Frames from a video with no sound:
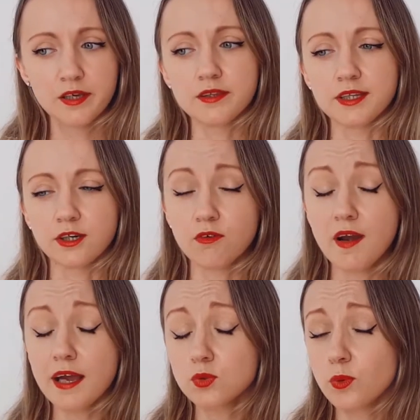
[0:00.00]
The
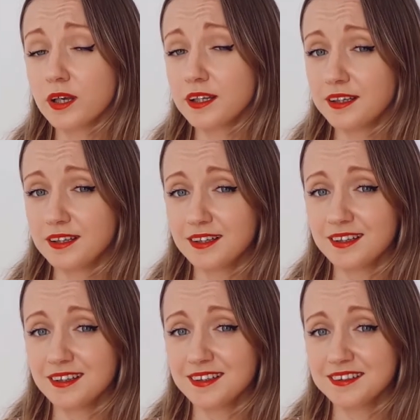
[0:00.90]
correct one
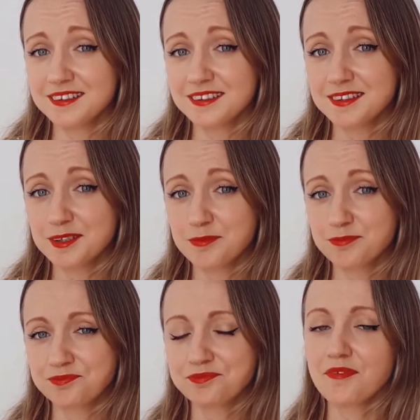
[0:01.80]
is
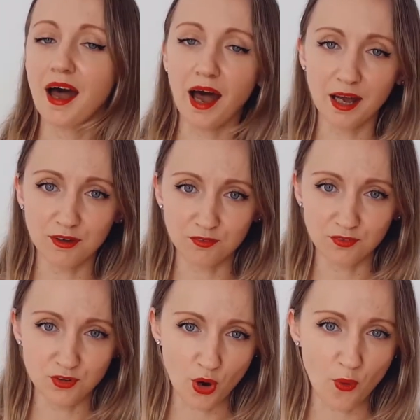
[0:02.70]
I've
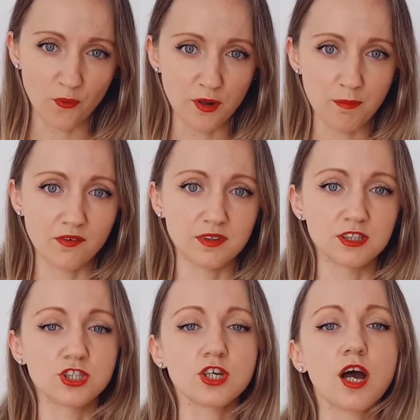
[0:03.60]
known about this
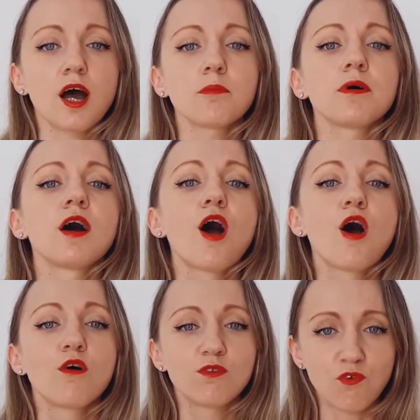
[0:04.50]
job
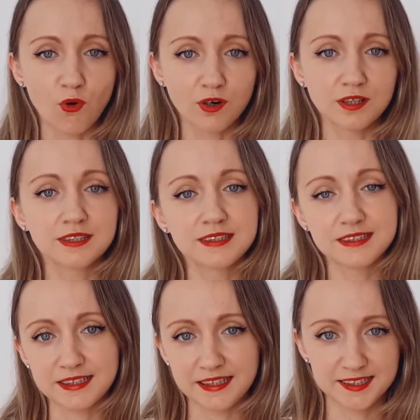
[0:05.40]
for
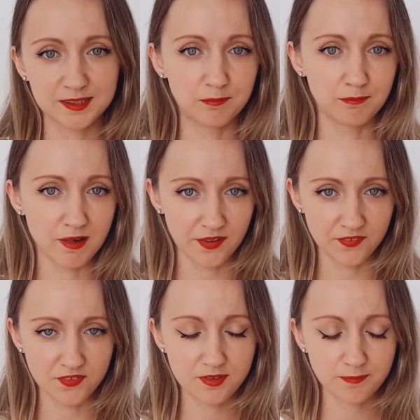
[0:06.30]
6
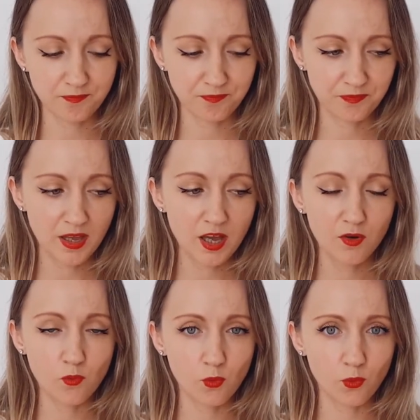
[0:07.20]
months.
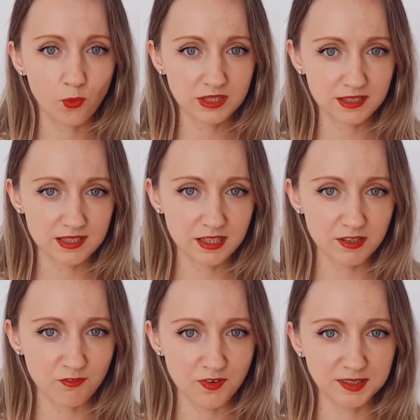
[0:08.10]
What's the
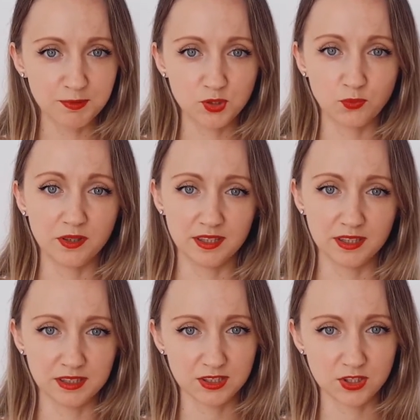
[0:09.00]
difference between
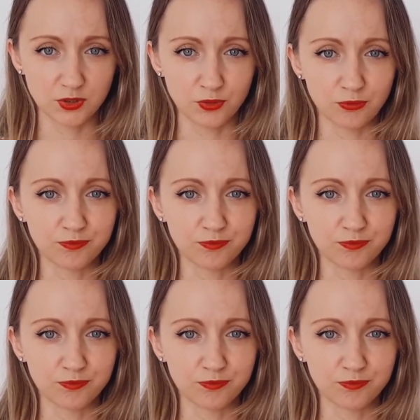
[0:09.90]
these two?